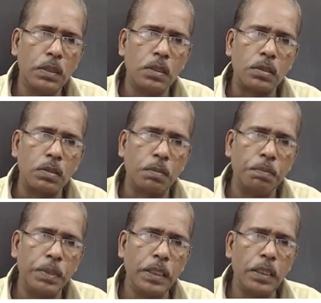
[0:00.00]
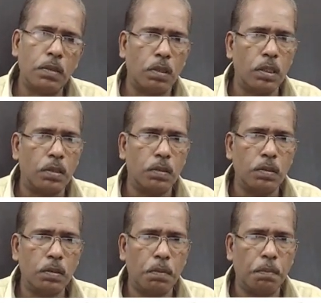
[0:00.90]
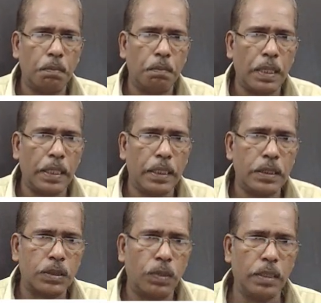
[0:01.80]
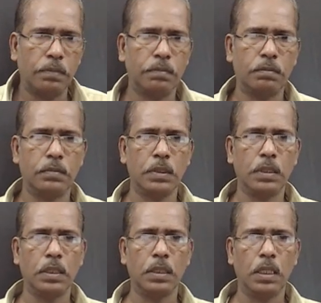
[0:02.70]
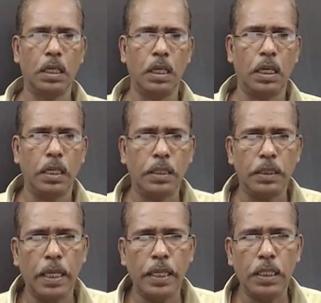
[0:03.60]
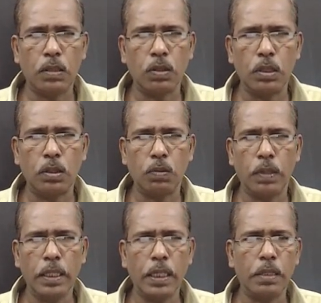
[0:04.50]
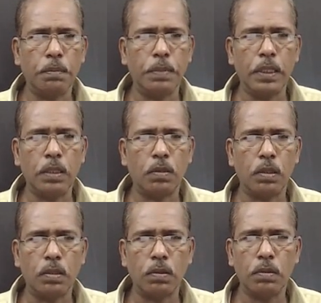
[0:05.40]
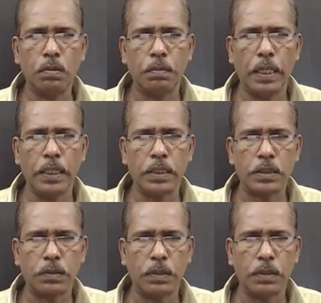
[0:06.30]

So b equal to minus 1, and a equal to 1 and b equal to minus 1.